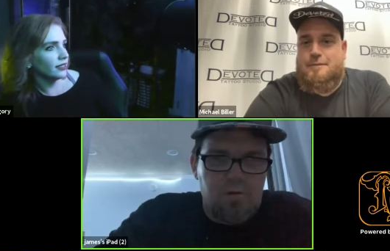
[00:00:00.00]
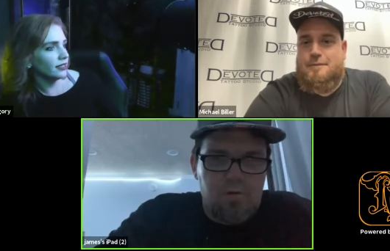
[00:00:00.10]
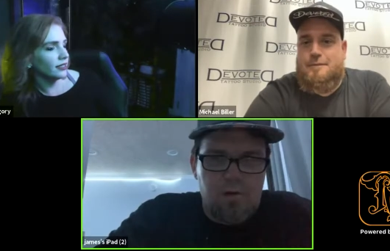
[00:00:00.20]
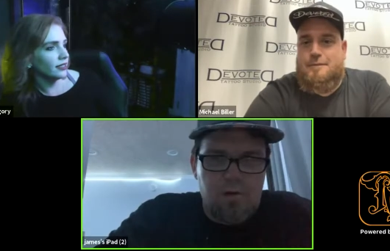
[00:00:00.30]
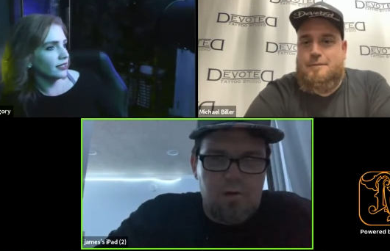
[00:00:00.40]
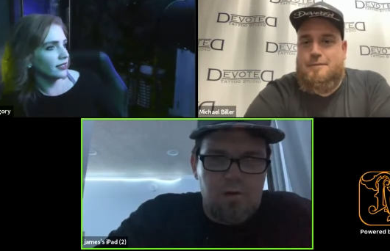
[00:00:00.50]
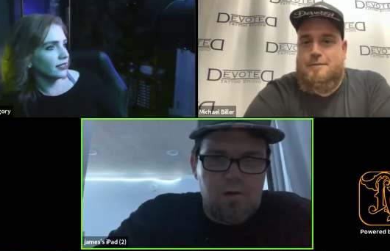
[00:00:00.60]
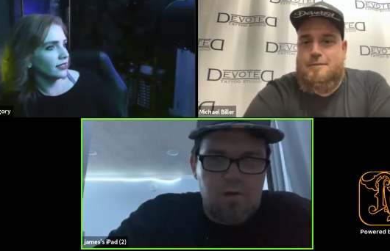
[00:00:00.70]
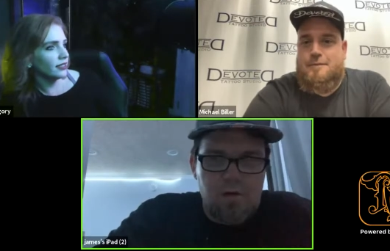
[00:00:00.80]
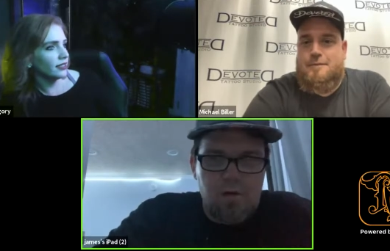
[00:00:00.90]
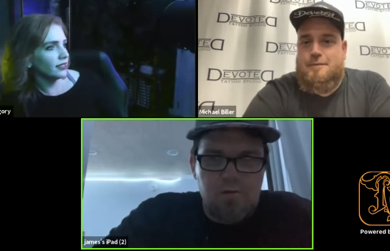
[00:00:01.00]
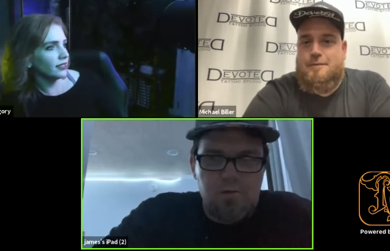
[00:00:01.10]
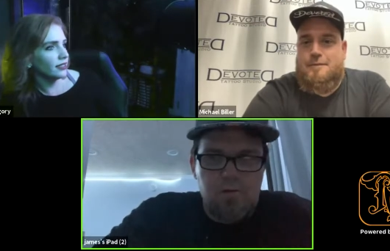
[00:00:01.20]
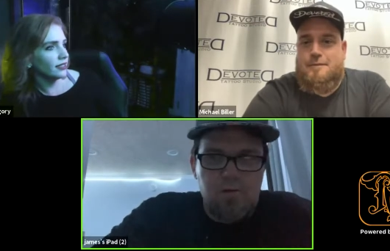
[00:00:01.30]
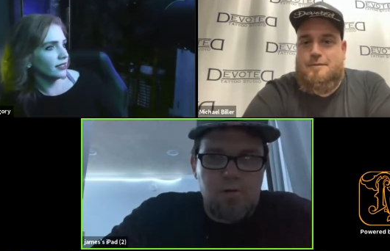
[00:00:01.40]
Speaker 1: do the
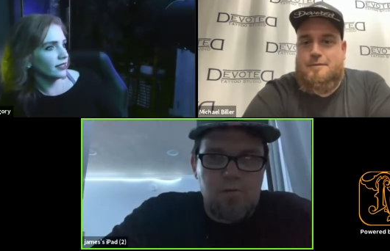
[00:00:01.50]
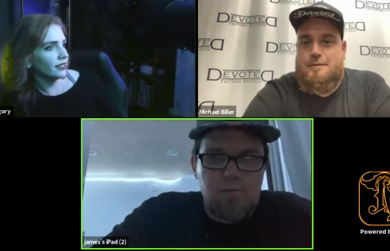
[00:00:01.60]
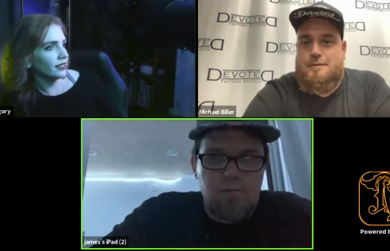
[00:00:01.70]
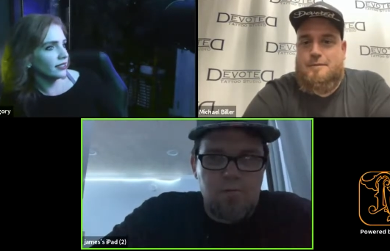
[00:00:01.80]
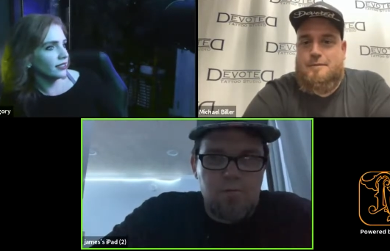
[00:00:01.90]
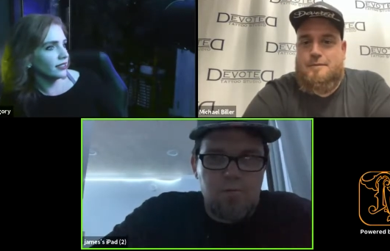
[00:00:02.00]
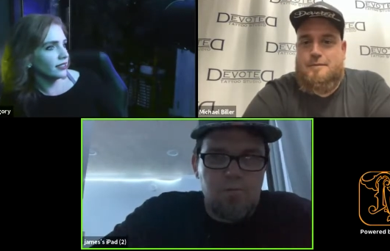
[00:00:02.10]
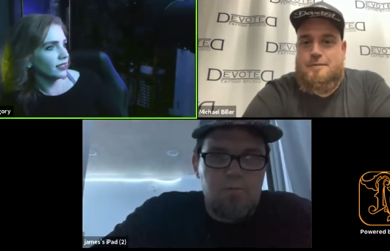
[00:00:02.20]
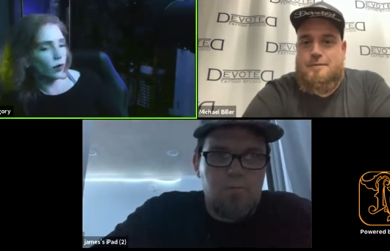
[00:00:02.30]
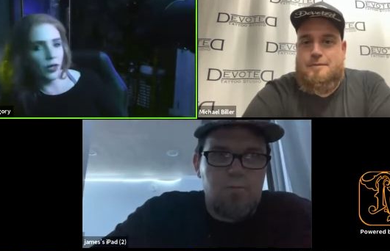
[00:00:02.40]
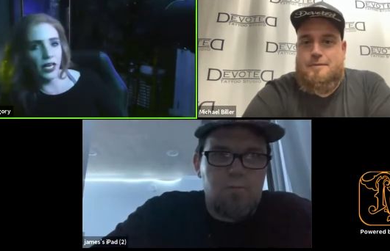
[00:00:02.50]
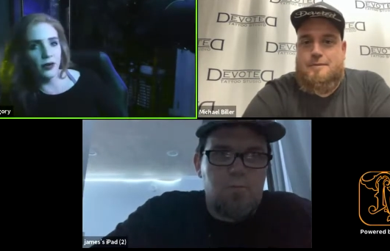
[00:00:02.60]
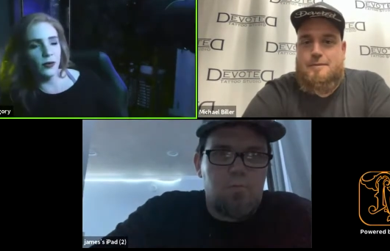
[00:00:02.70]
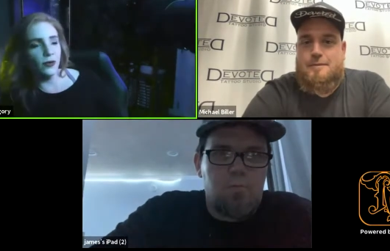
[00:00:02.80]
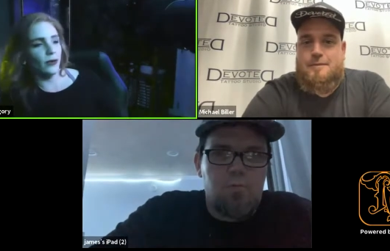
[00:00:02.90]
Chicago show.
Speaker 2: Okay,
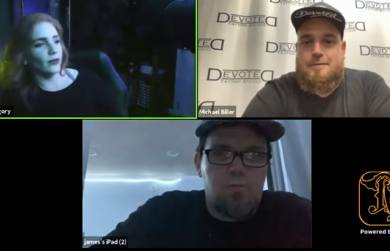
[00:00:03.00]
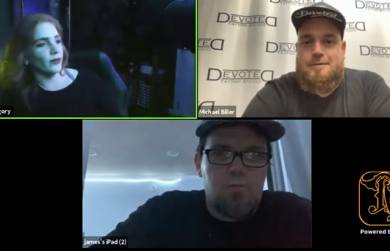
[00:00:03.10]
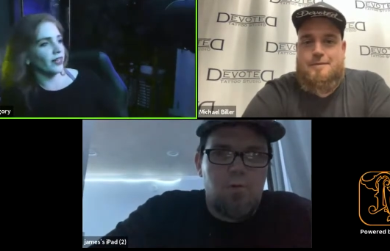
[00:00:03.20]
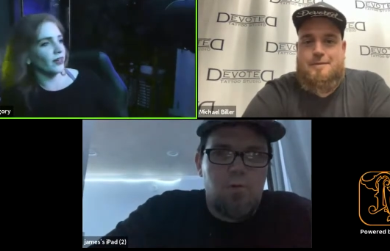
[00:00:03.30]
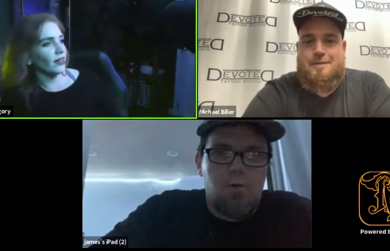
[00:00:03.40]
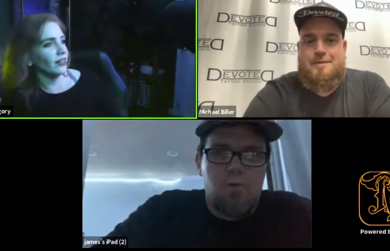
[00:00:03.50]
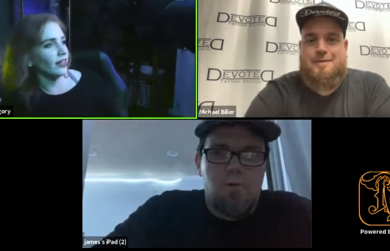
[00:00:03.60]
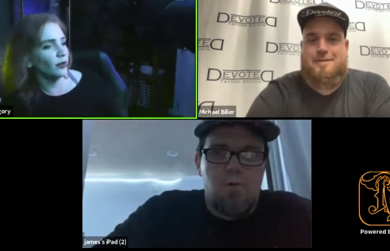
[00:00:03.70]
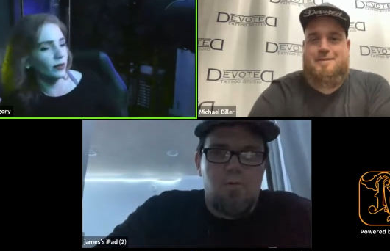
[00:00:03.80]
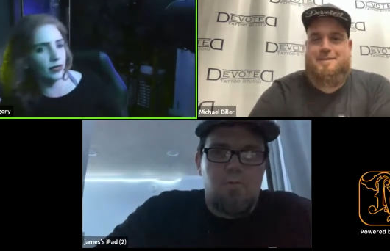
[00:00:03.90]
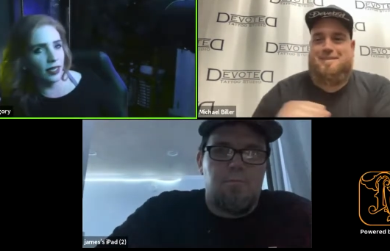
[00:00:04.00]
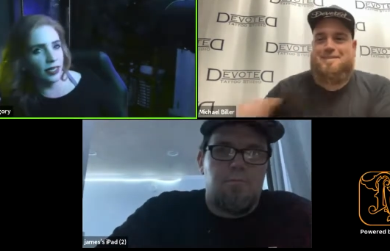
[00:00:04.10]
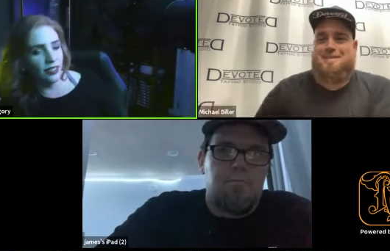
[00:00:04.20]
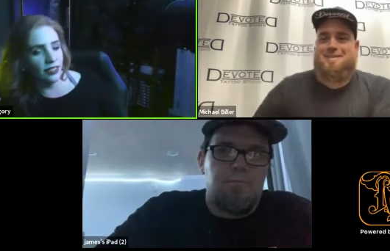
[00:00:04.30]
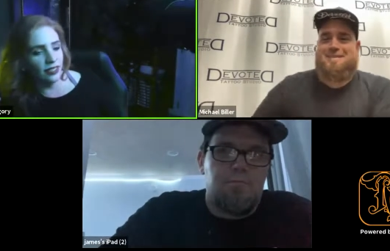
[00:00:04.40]
cool. Right on. I was uh
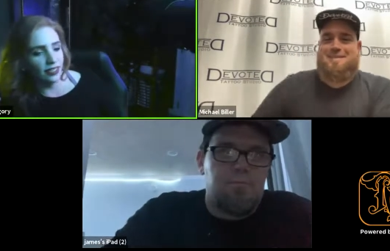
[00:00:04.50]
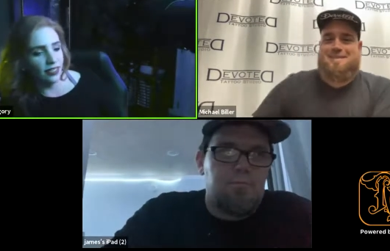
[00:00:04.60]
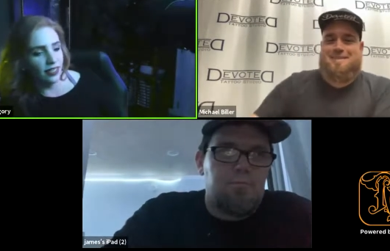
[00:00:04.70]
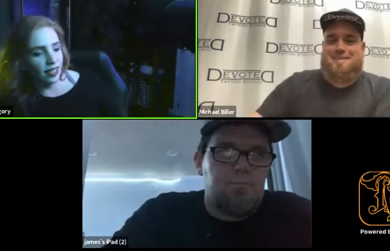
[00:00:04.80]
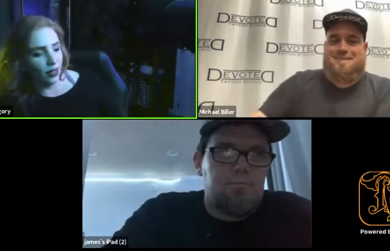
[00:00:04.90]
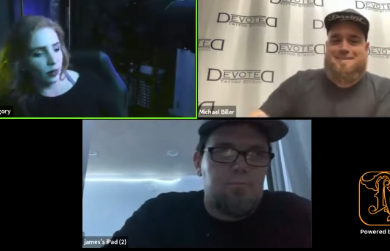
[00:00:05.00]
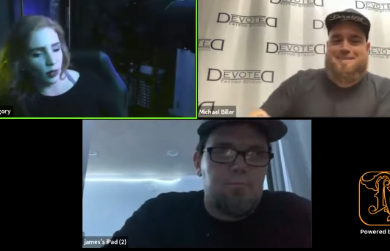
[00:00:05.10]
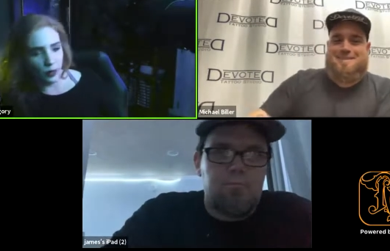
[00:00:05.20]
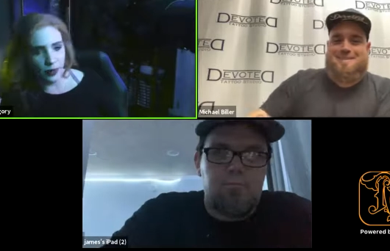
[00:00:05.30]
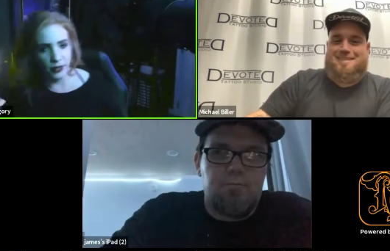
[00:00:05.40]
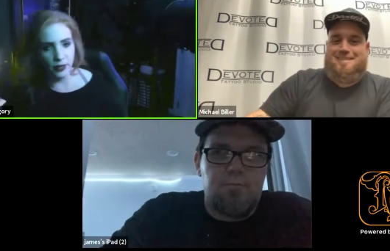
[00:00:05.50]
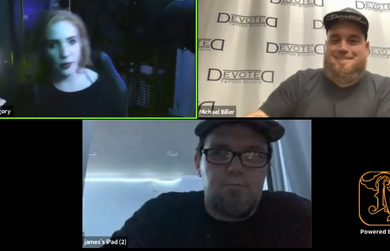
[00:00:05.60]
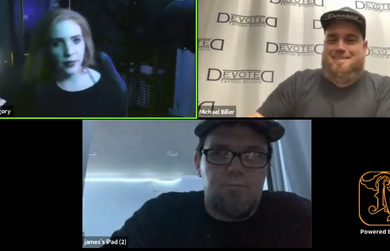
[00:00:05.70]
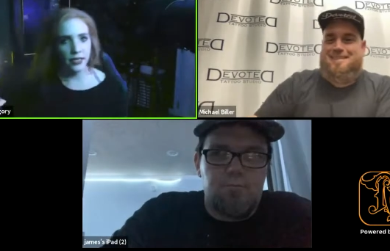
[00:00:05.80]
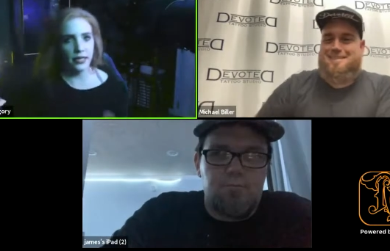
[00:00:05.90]
I was hoping to
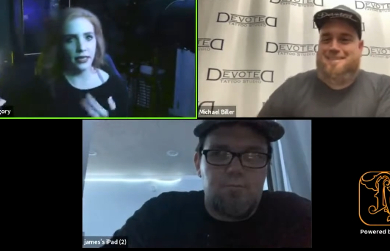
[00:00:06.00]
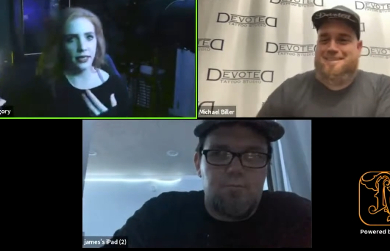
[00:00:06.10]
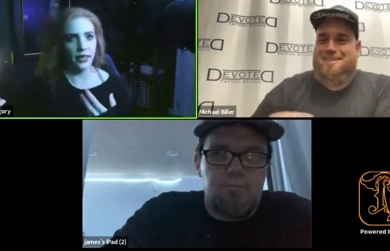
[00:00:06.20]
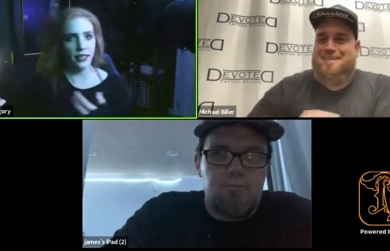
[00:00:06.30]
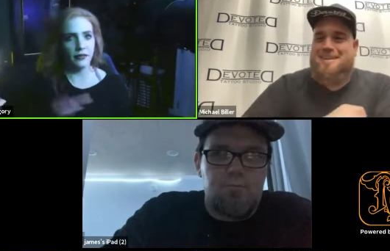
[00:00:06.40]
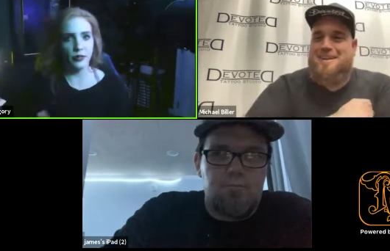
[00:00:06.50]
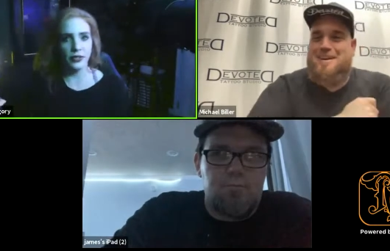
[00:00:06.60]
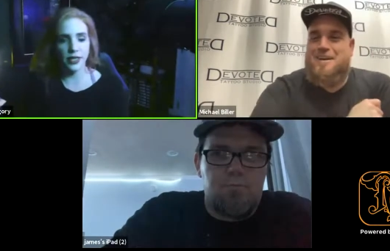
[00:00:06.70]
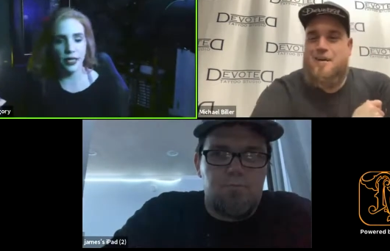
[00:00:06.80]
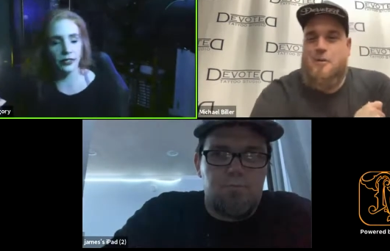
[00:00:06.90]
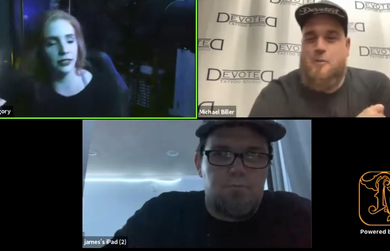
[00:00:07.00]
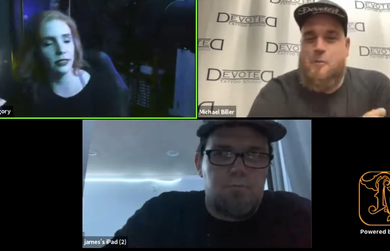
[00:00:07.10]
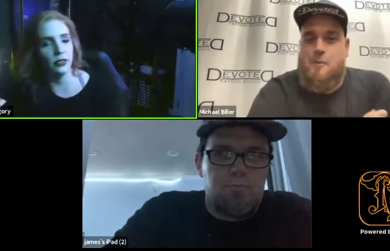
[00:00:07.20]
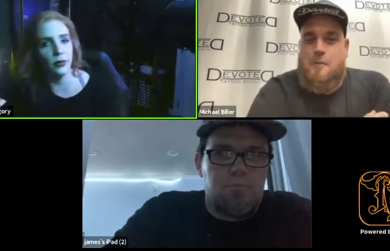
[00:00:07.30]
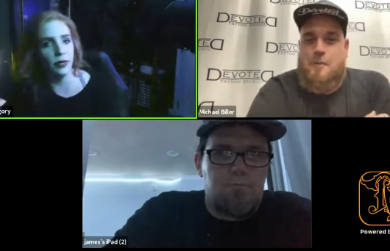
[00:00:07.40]
because I, I live in Wisconsin.
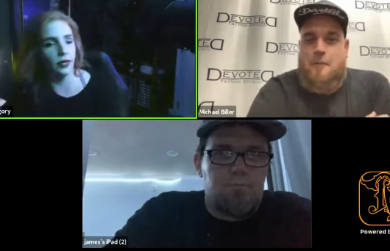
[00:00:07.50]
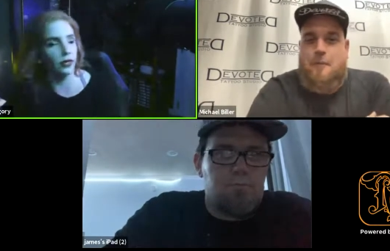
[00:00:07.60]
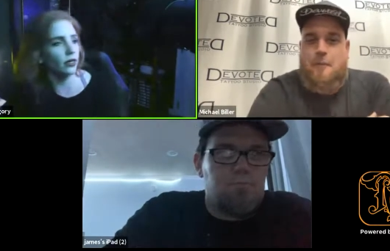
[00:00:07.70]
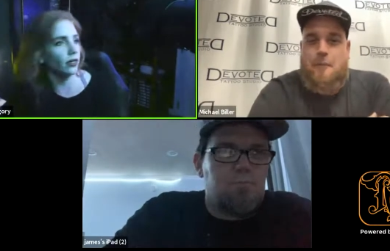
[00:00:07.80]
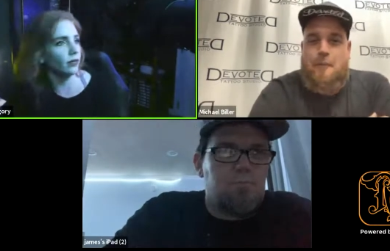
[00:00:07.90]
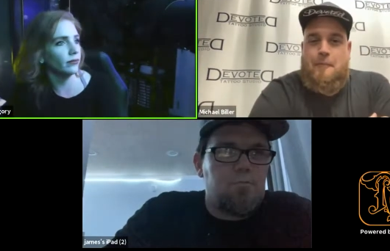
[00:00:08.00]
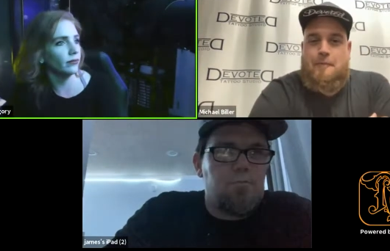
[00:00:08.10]
So we're gonna um